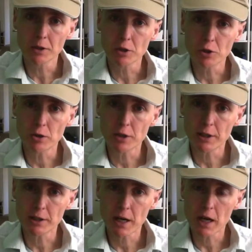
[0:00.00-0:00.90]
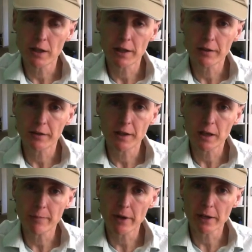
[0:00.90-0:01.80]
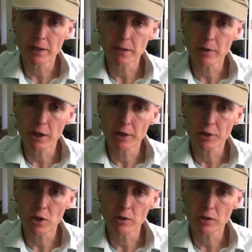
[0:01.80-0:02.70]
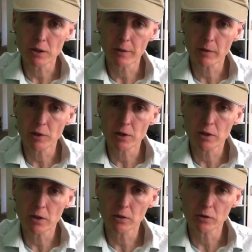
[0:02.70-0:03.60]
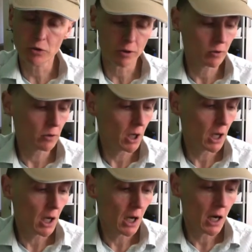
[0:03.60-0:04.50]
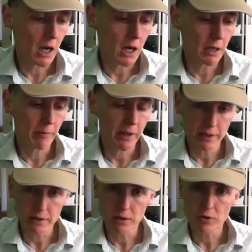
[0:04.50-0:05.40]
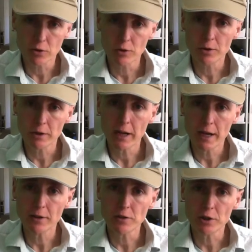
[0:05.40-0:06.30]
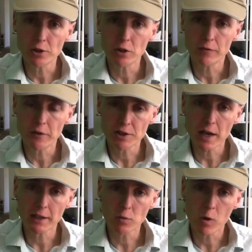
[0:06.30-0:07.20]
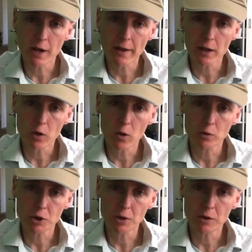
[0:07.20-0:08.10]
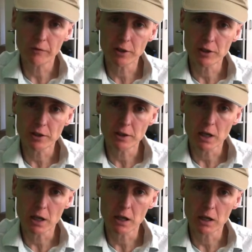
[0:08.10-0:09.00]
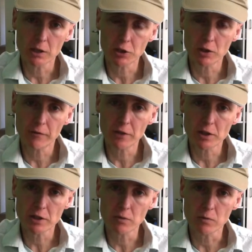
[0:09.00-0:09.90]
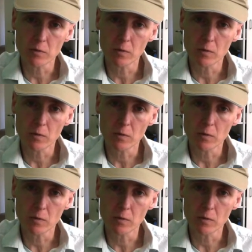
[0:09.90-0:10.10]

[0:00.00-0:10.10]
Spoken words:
tune your guitar, they think I'm making some kind of joke or something, which is not true. It is true. You can use a tuna fish. That is why they are called tuna fishes. Tuna fishes